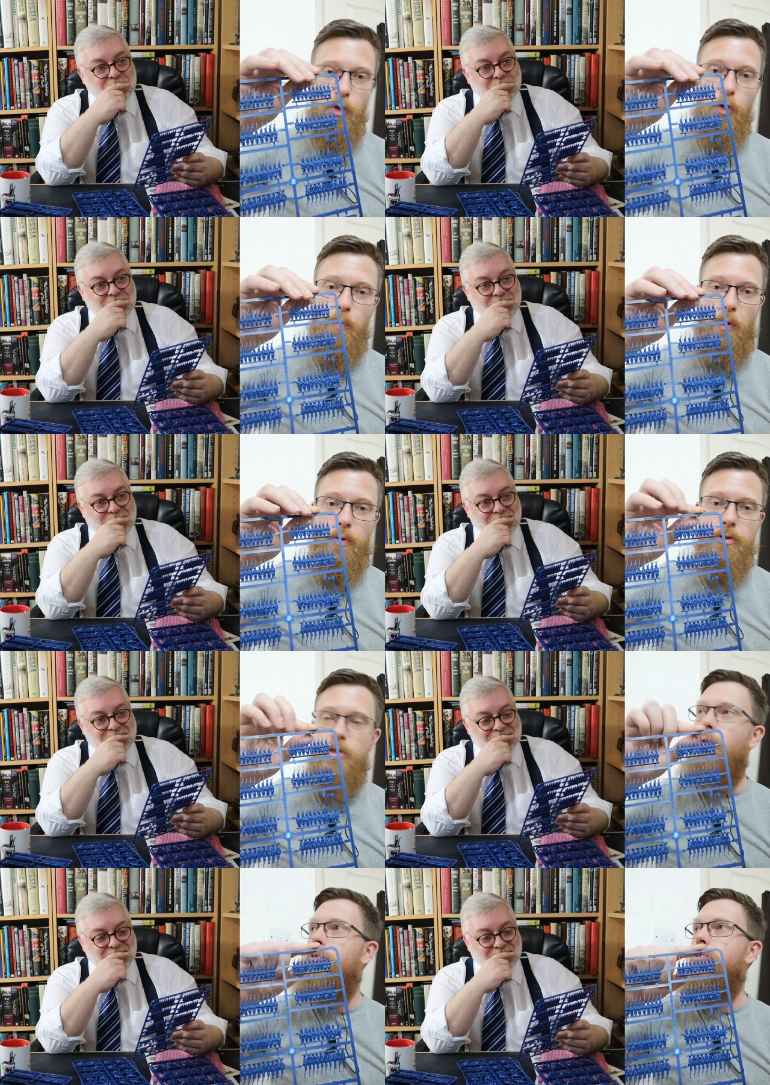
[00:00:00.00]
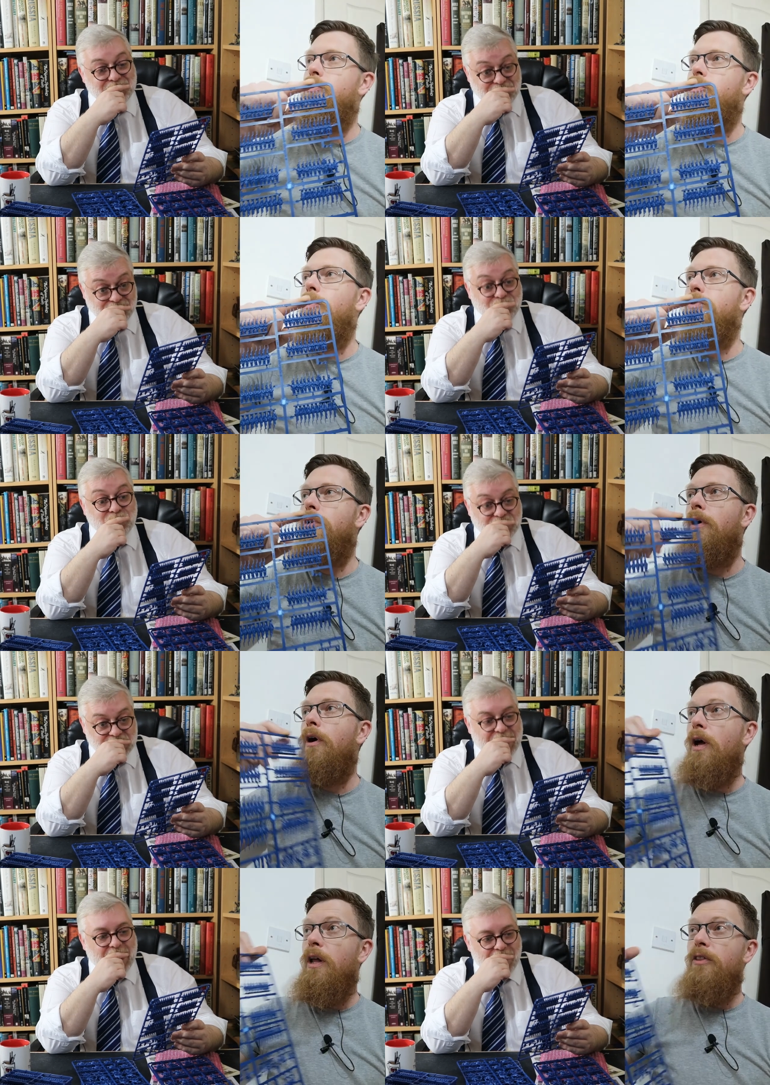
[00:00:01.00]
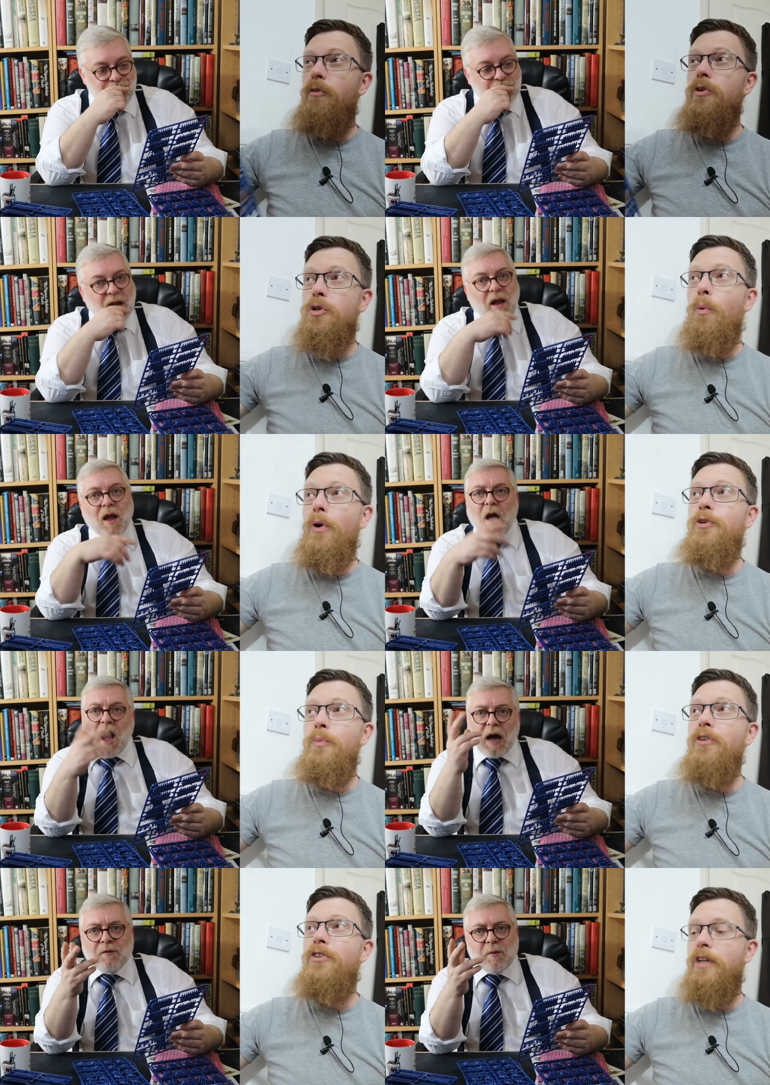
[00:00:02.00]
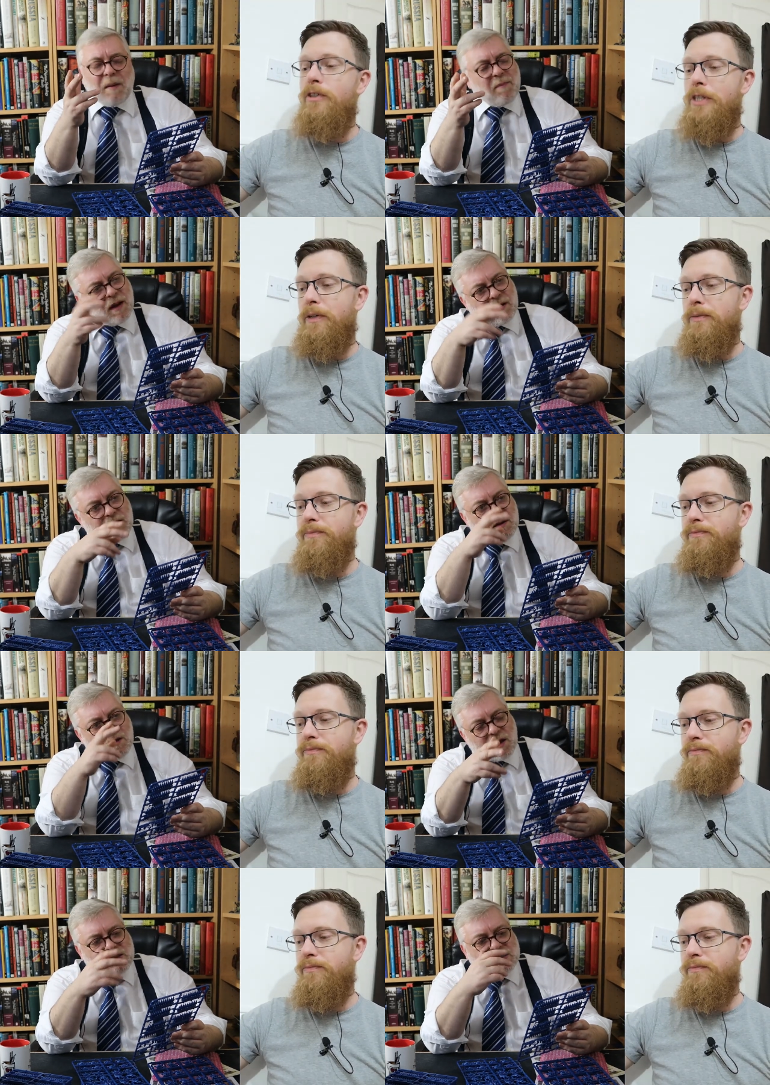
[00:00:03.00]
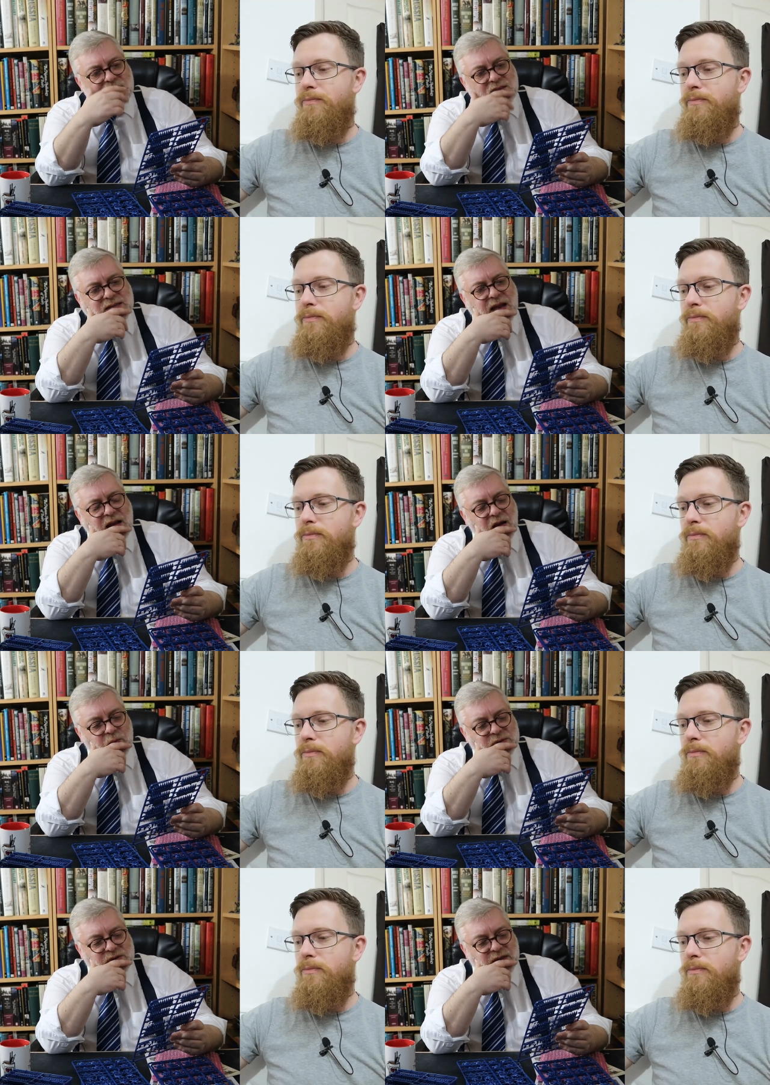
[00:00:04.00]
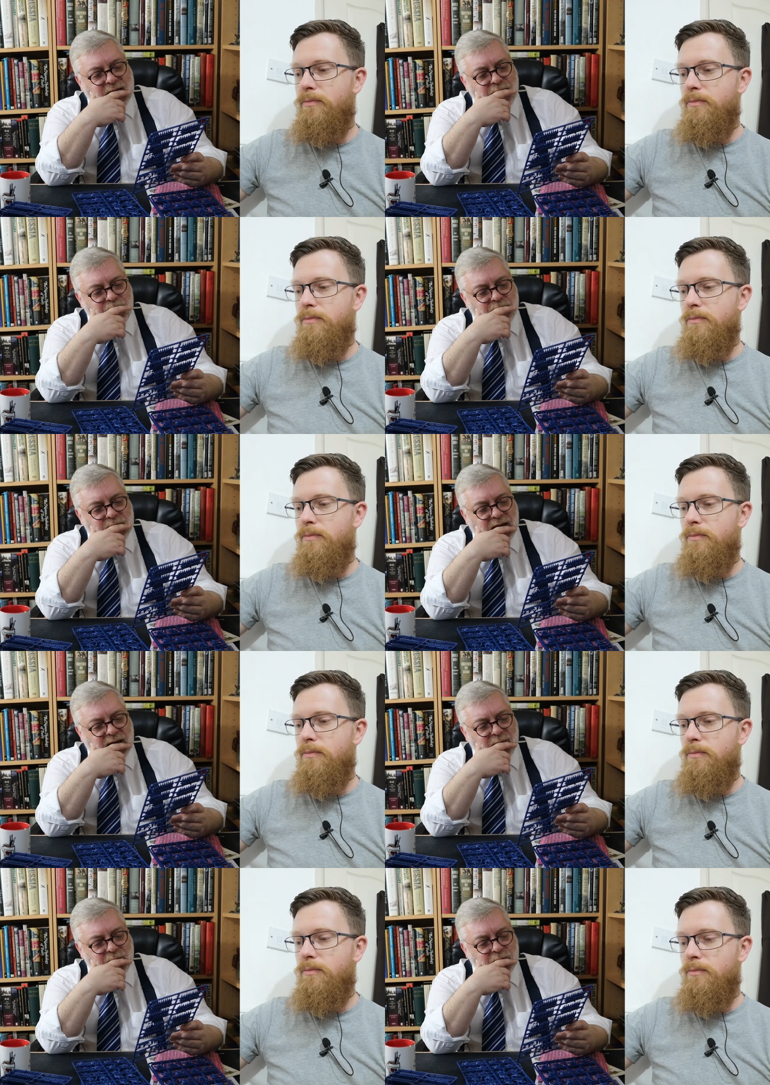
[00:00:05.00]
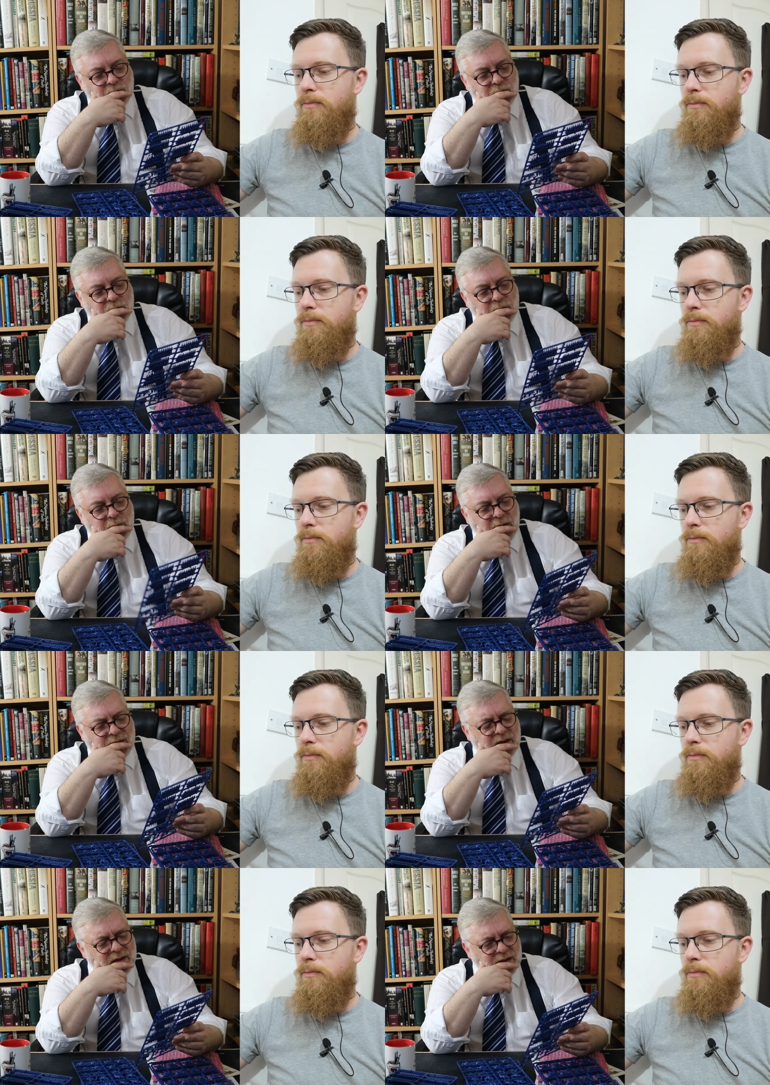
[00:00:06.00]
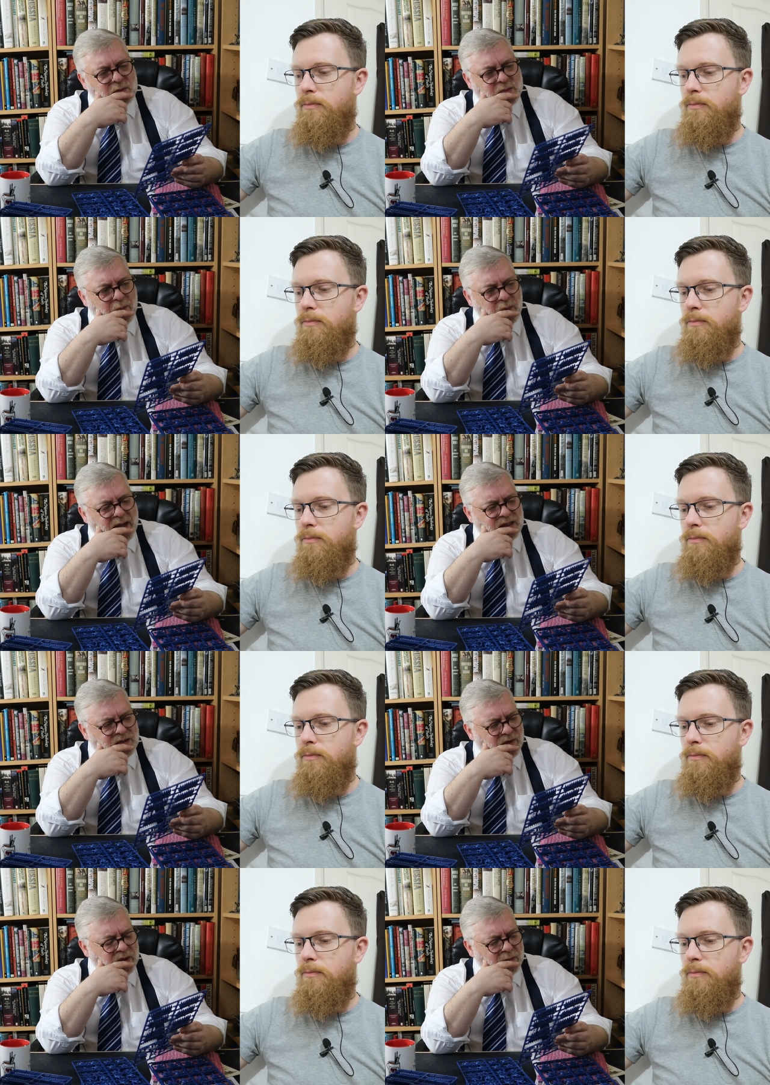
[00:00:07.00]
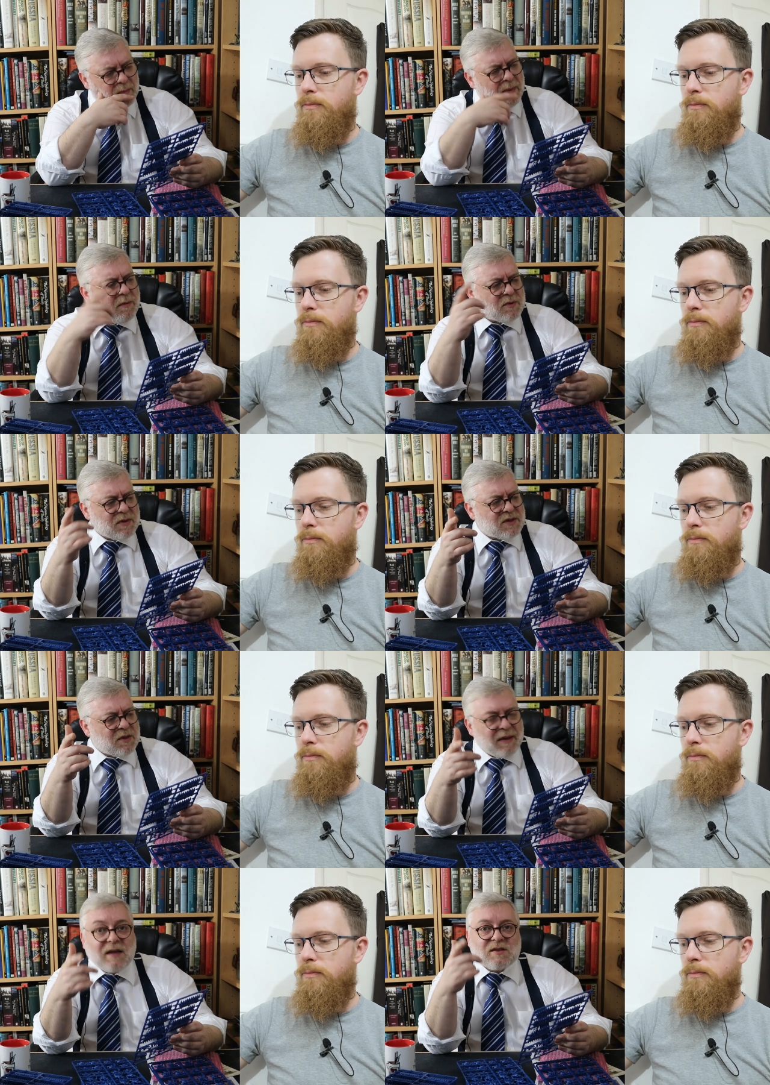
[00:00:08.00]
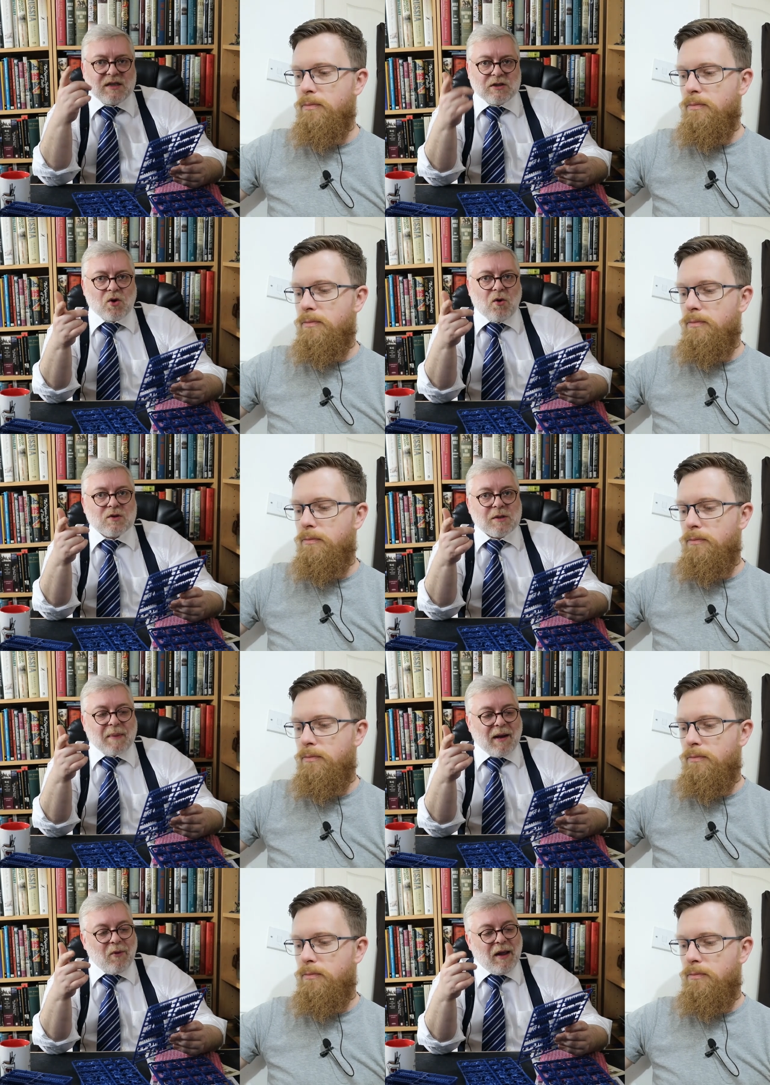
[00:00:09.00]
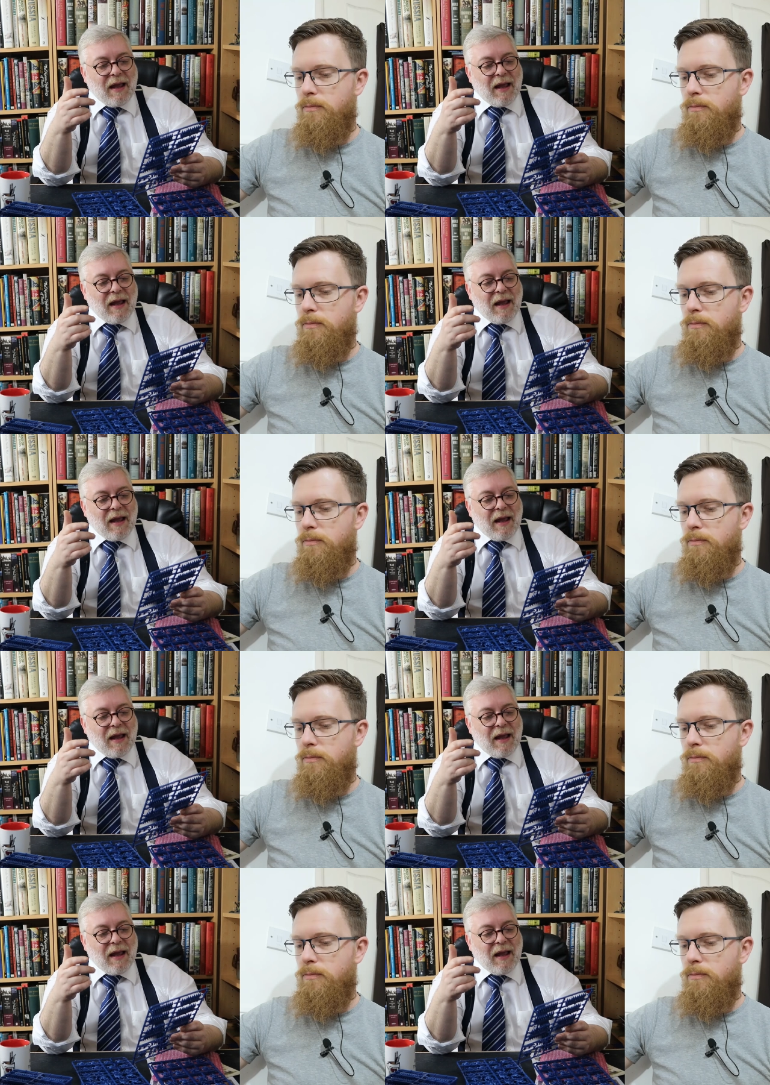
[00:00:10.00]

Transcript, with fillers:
Speaker 1: of dude blokes shoulder to mm. shoulder. Yeah. There is quite some And if you detail. remember,
Speaker 2: Stallard was um, um, when I, th I, think it was when we interviewed him, but maybe it was when somebody else, and he talked about